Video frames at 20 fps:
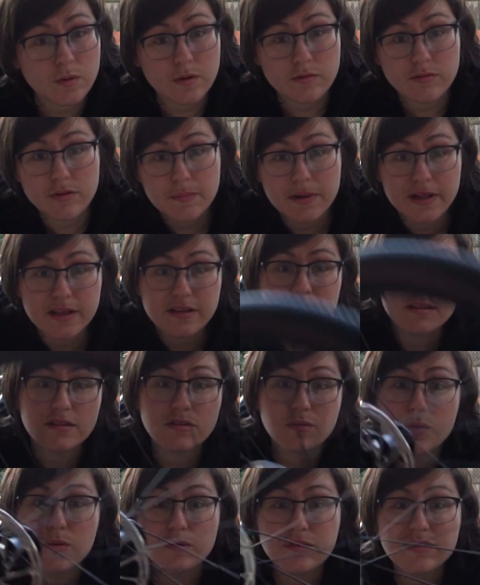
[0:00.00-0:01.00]
I replace
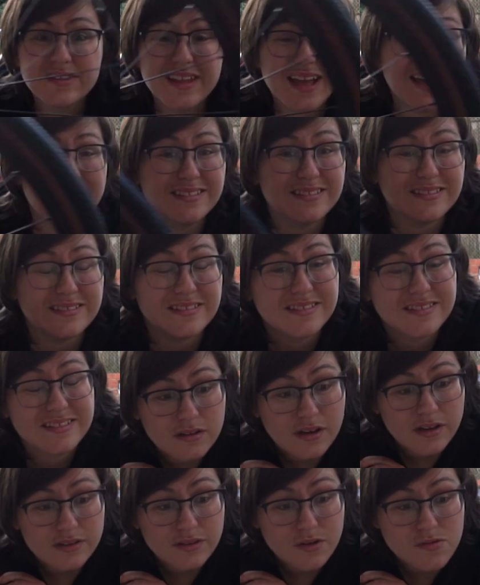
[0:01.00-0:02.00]
this one with stands?
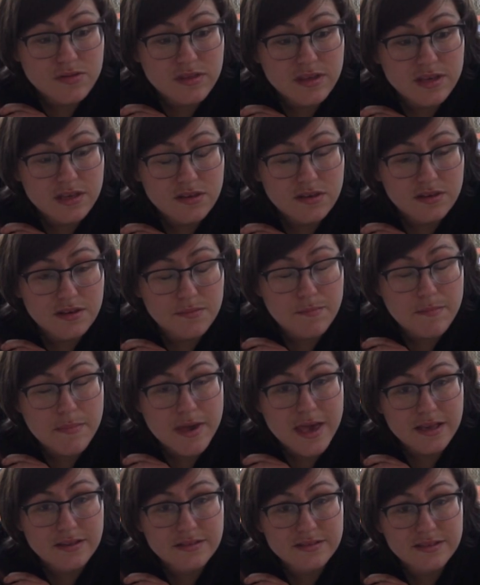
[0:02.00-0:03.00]
I don't think you can
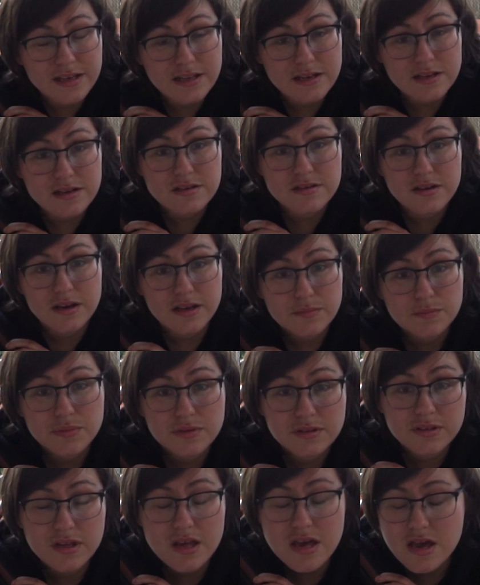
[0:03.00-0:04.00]
mix sealant
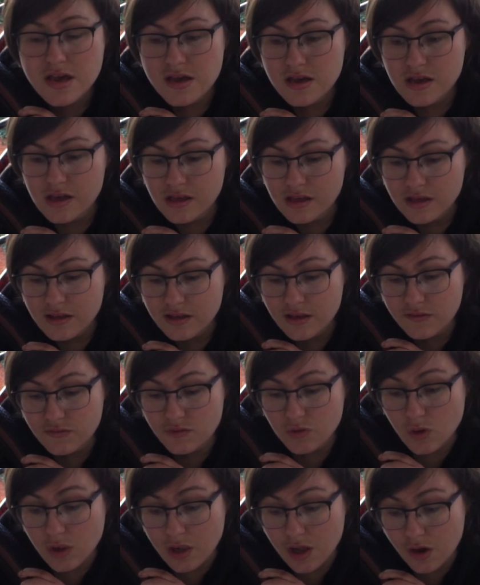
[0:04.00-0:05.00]
types if
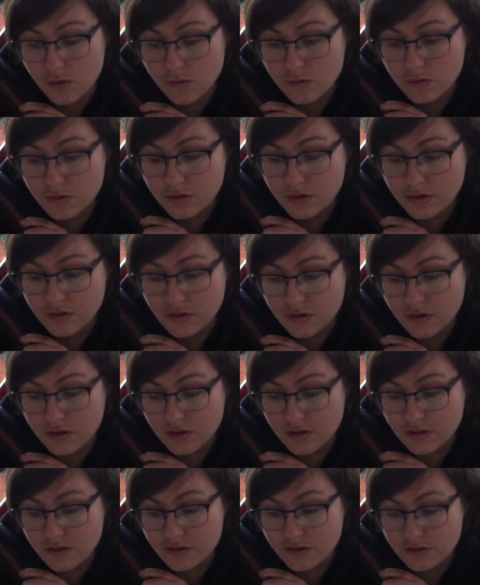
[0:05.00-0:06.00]
you're low,
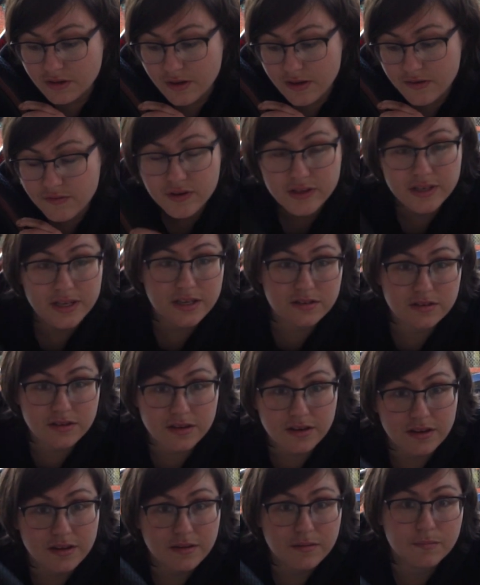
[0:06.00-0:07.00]
so if I need
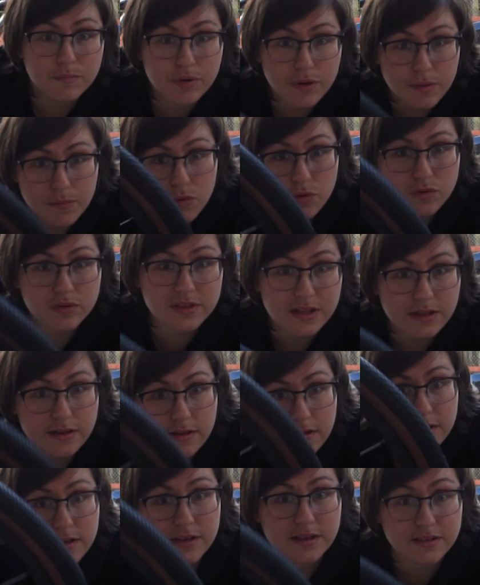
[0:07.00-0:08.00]
to put more
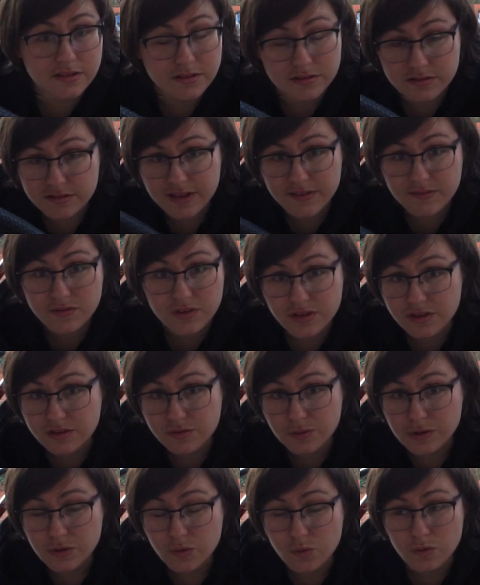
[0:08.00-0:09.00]
sealant in this, I'll just have to do this
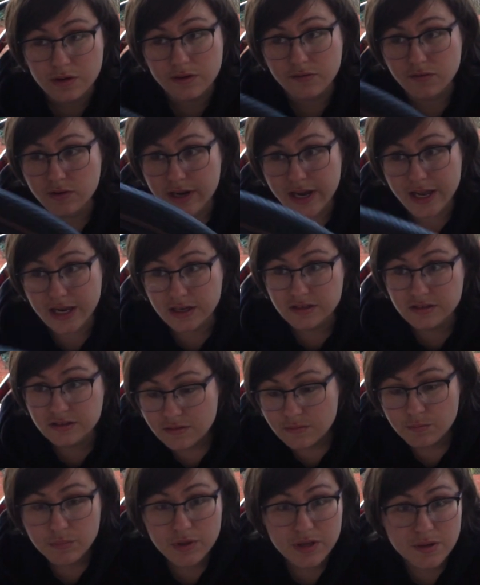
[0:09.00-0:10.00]
one all over again.
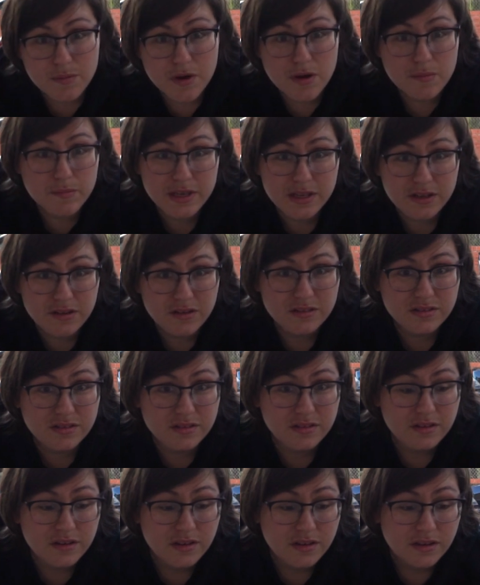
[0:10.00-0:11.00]
But it might be a
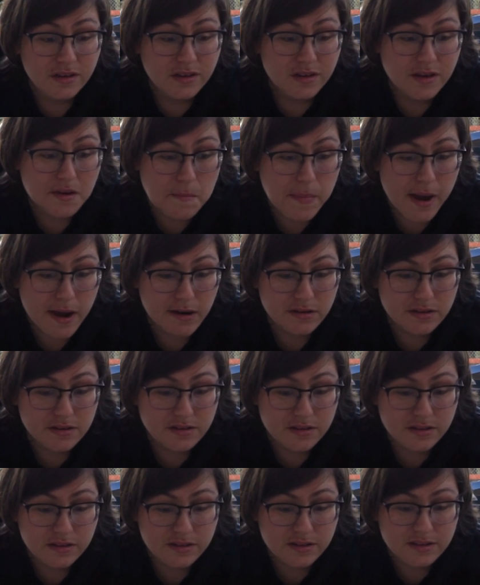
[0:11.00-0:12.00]
nice
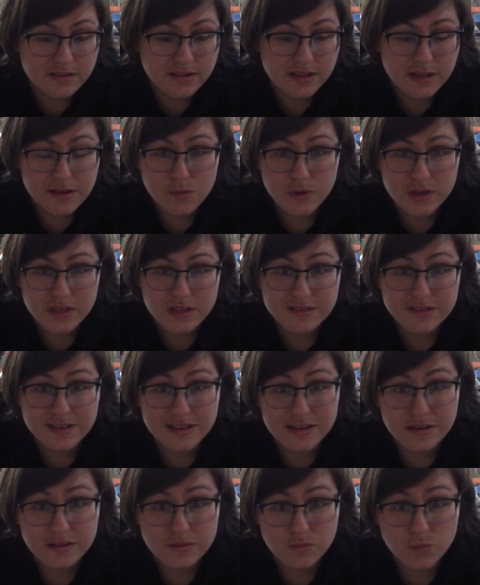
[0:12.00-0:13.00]
comparison to see which
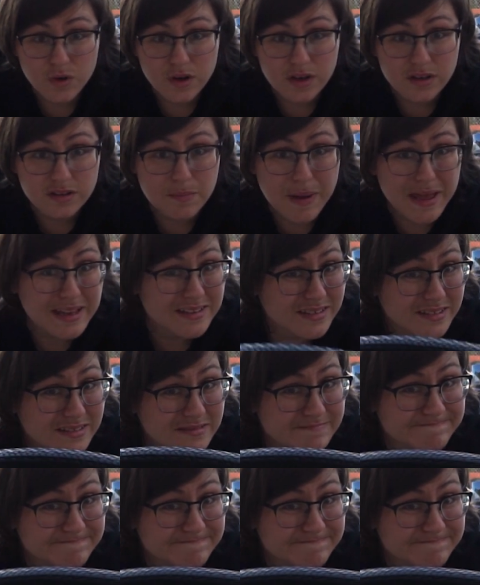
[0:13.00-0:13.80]
sealant works better.